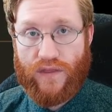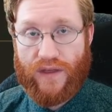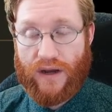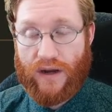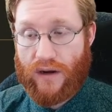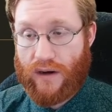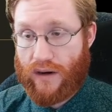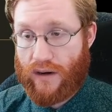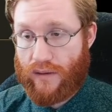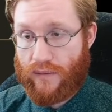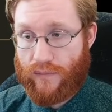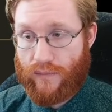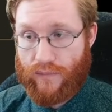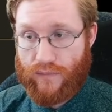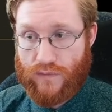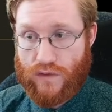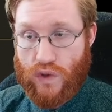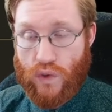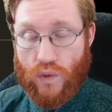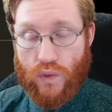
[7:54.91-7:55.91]
their
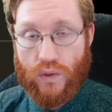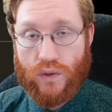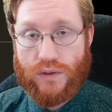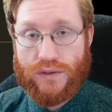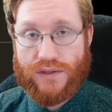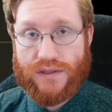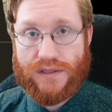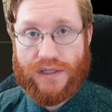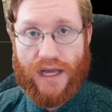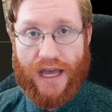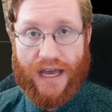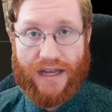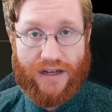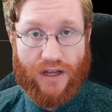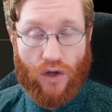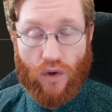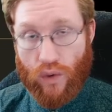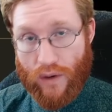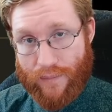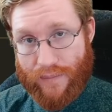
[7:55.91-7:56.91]
tools
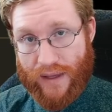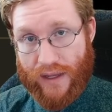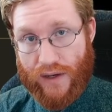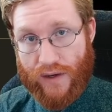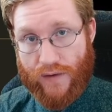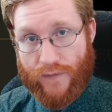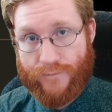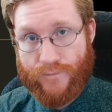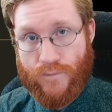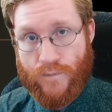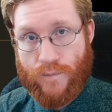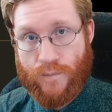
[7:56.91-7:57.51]
and equipment